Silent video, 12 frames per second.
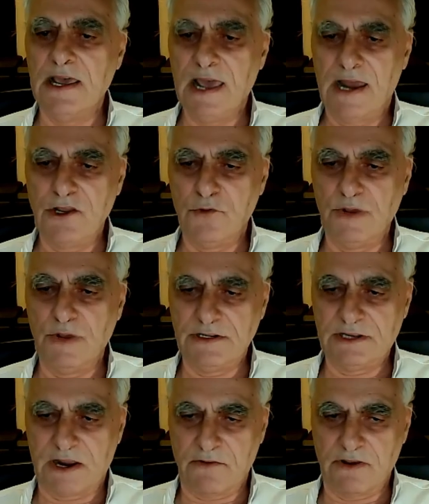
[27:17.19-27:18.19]
and
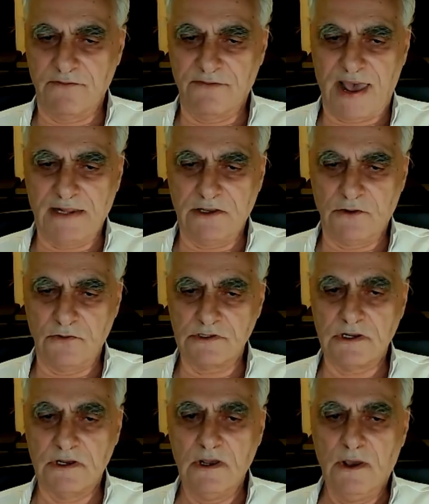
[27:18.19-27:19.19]
humanitarian values
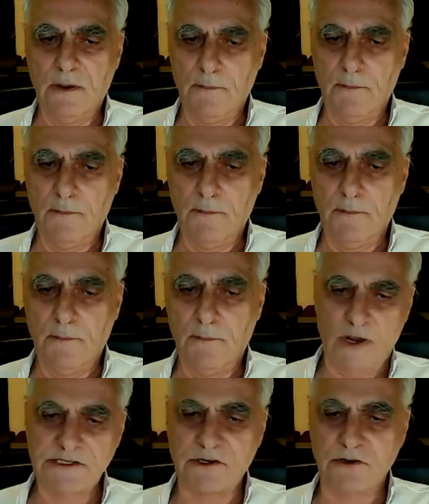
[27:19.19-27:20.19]
based on
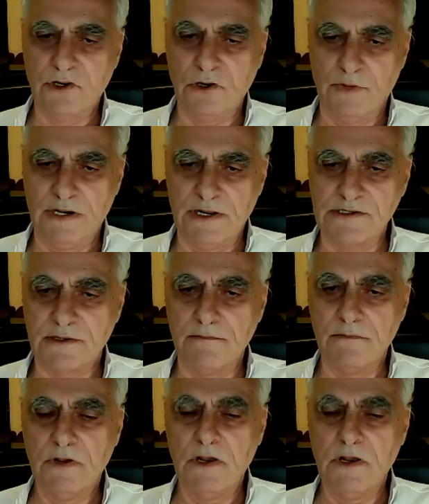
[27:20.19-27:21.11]
Western humanism,